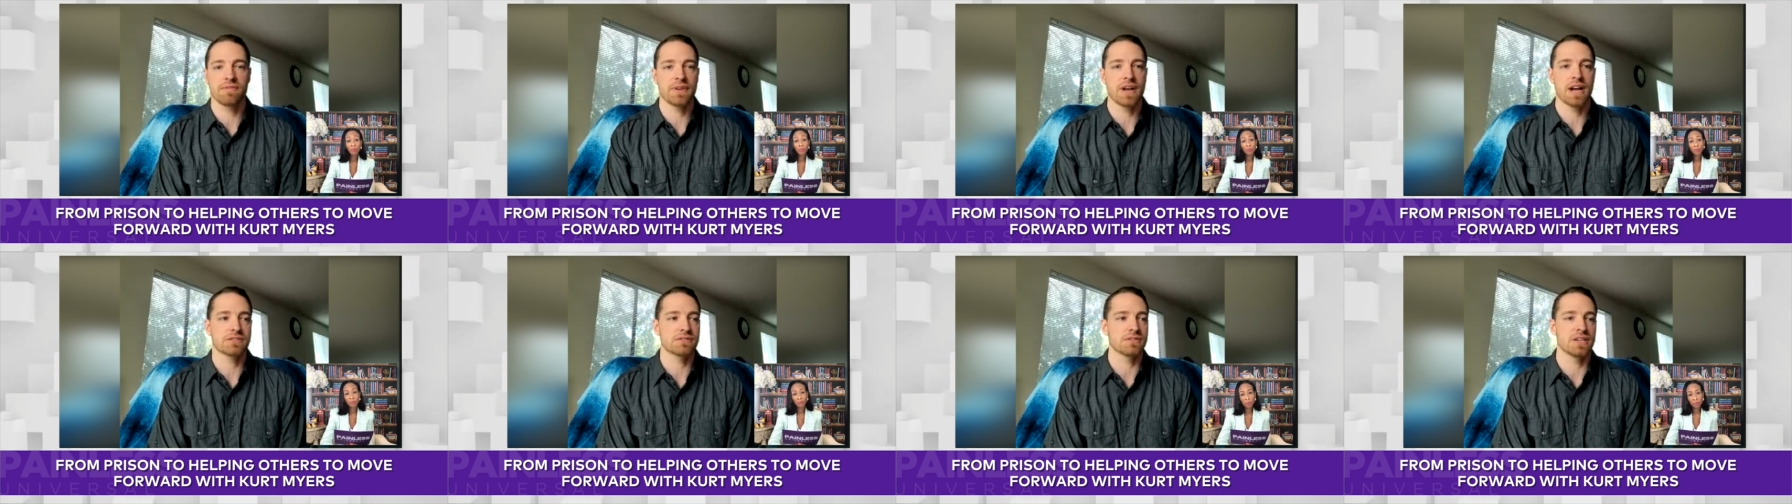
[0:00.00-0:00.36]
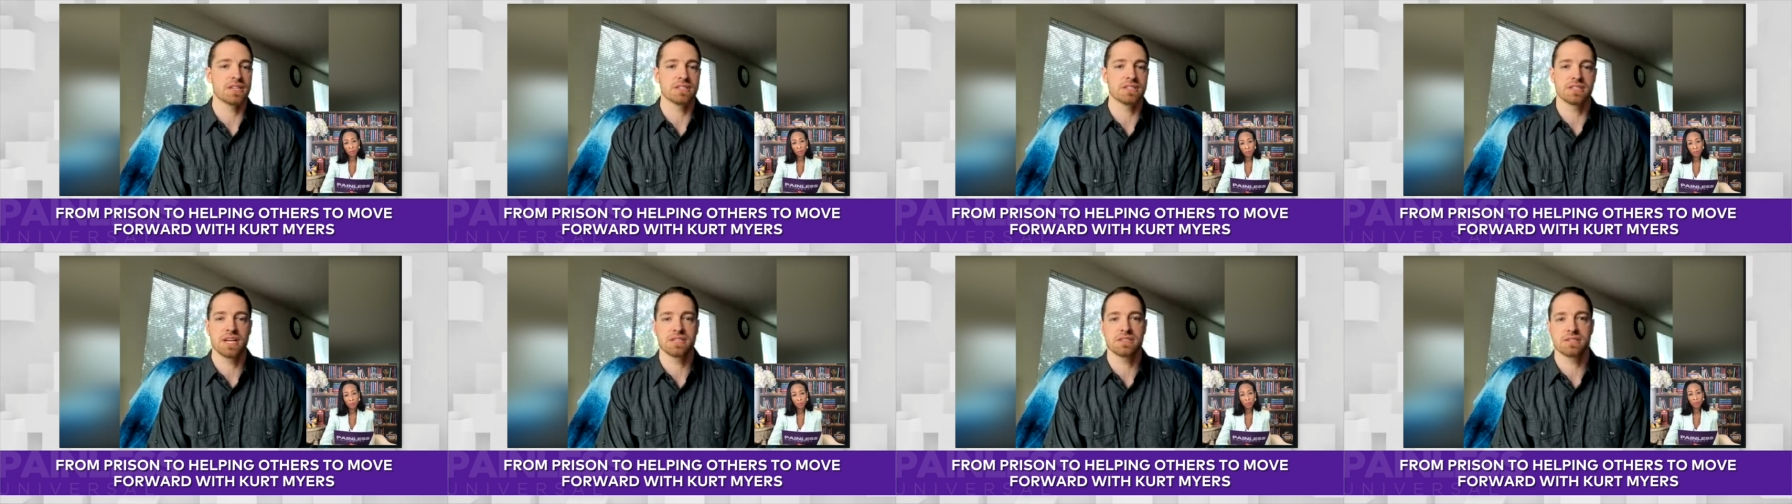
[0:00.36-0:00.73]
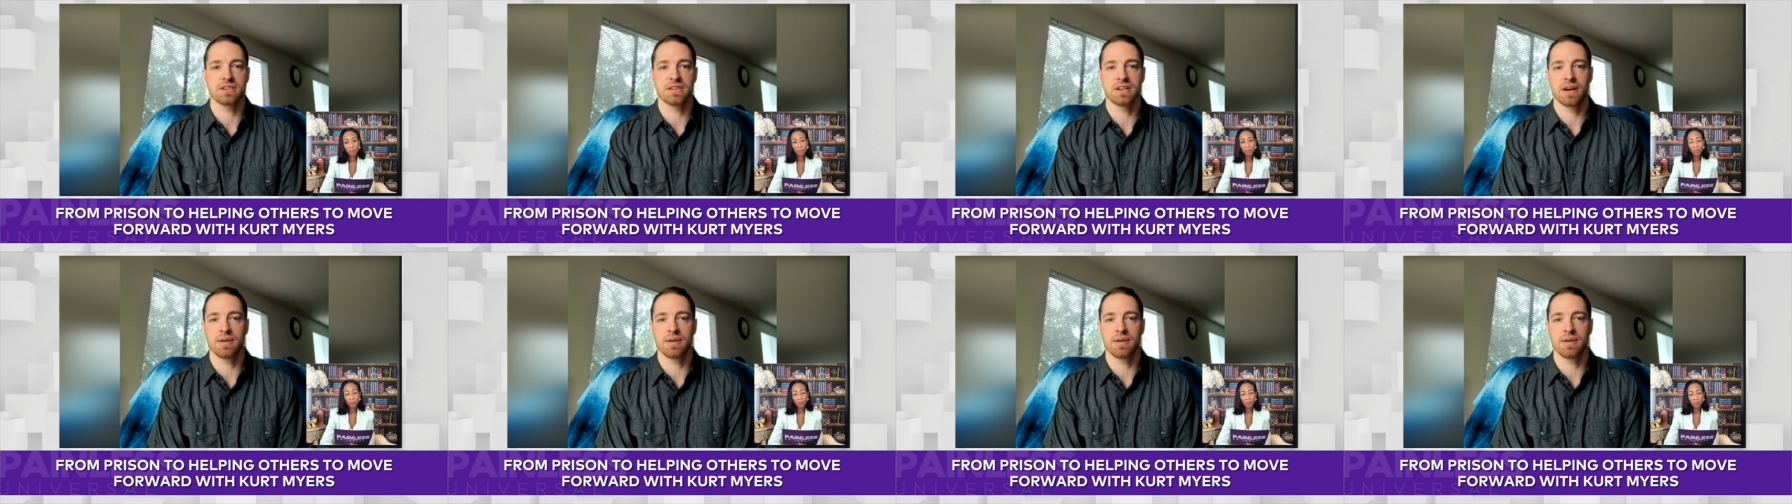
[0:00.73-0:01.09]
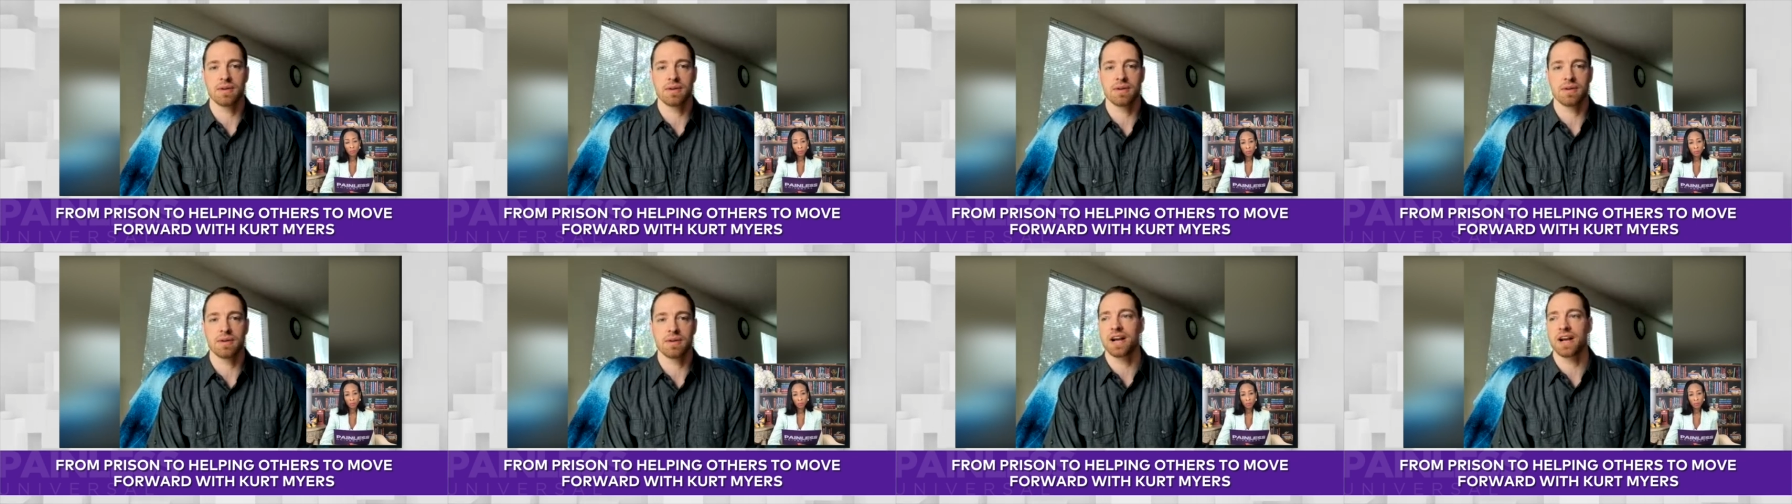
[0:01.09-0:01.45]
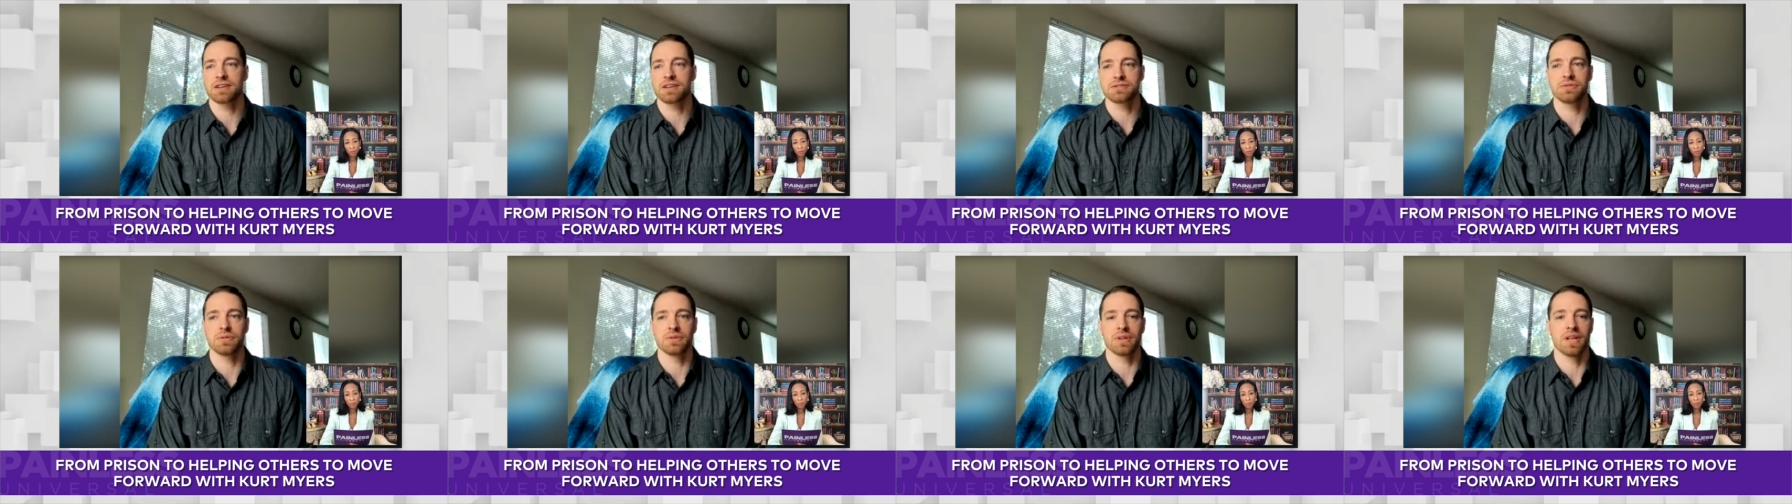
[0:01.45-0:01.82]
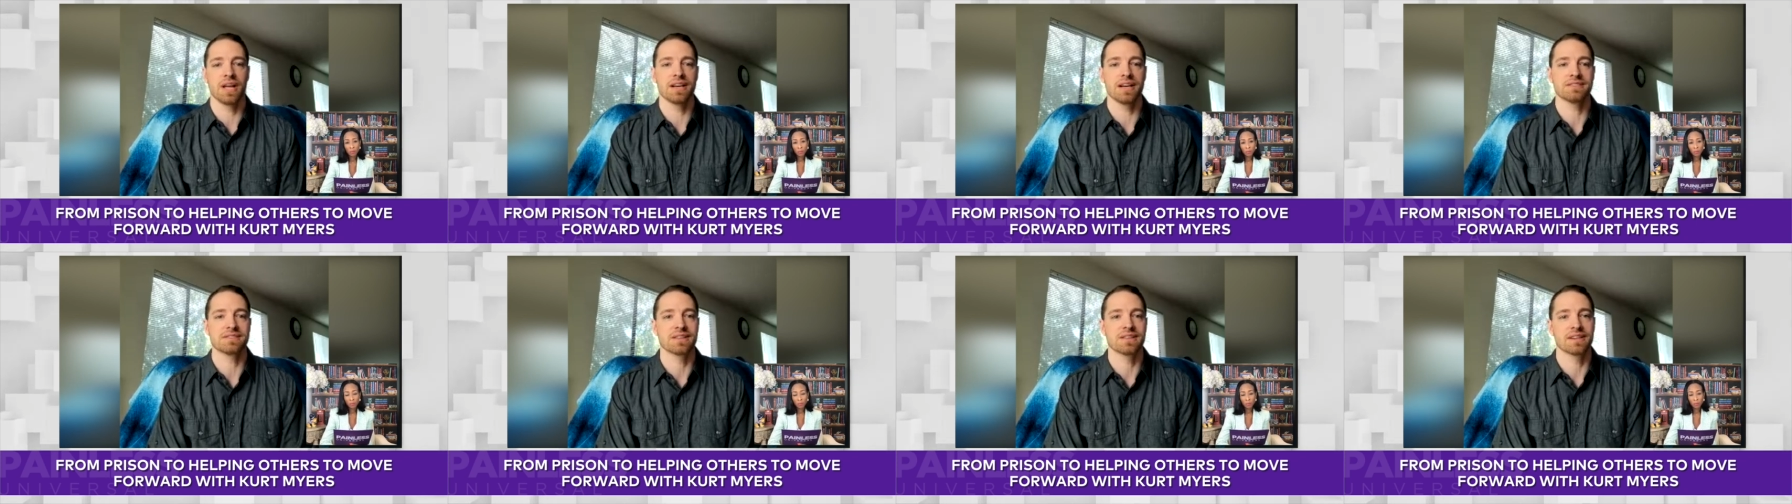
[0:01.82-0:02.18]
actualization i was self
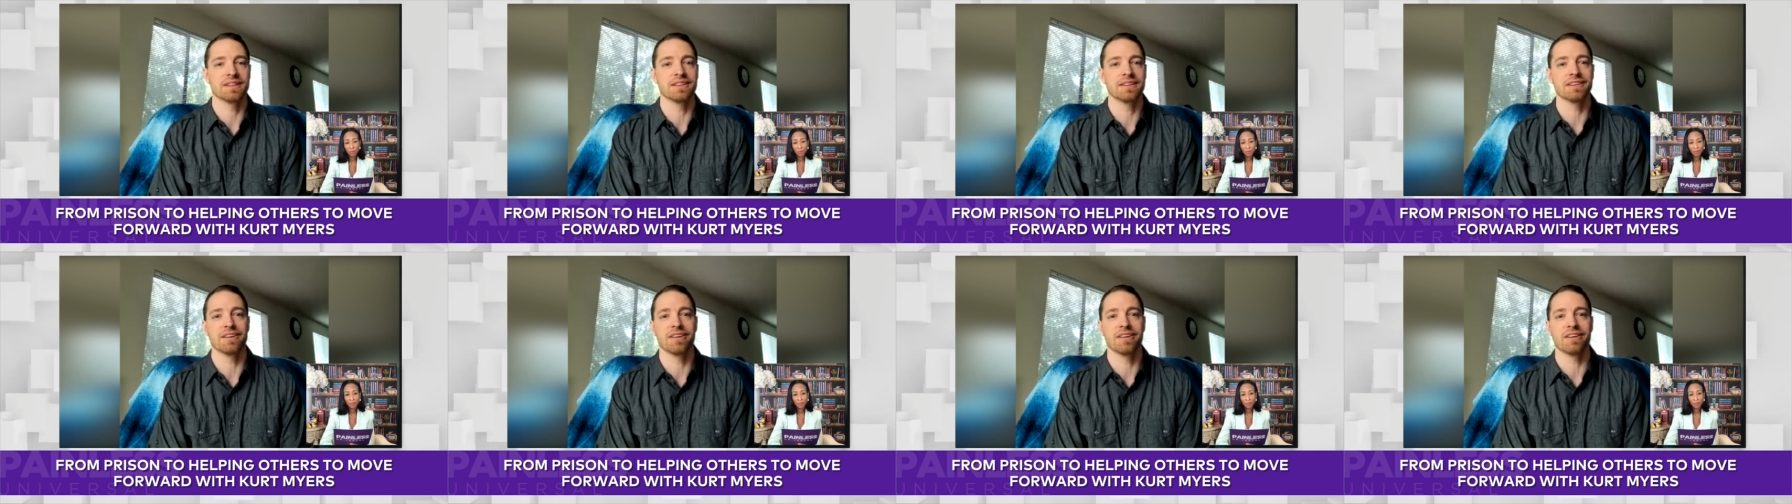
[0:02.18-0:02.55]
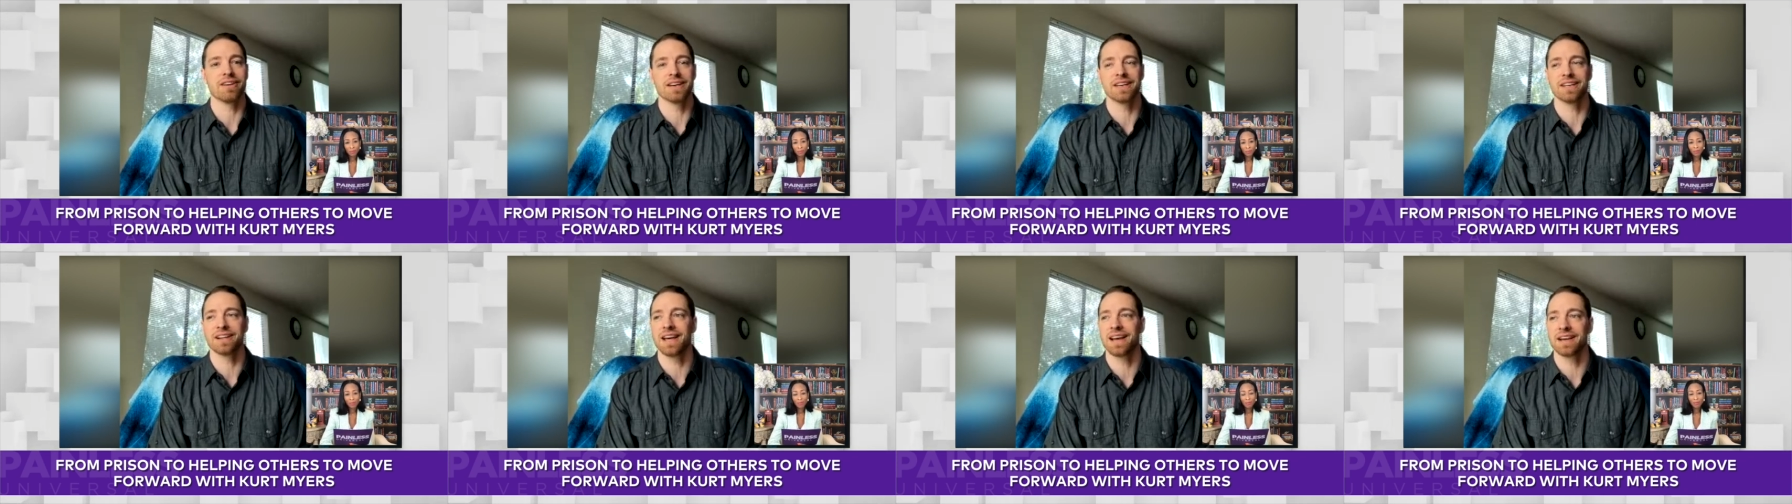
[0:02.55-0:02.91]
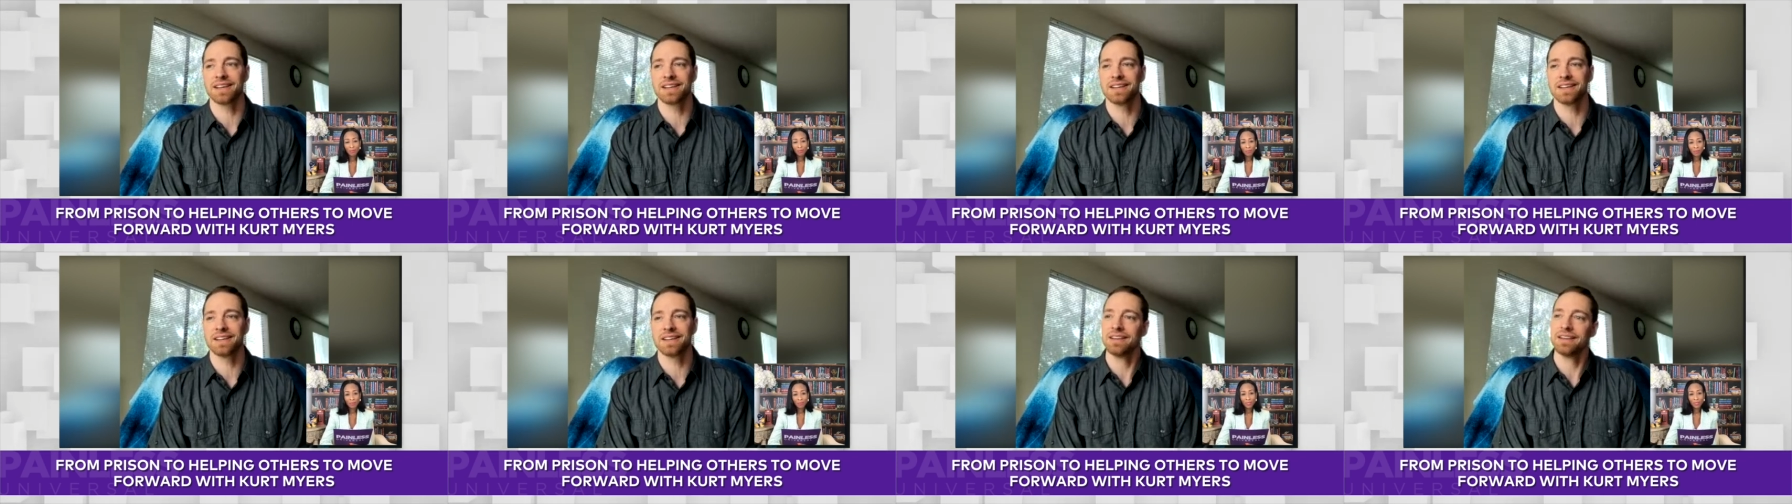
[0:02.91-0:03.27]
actualizing you know and like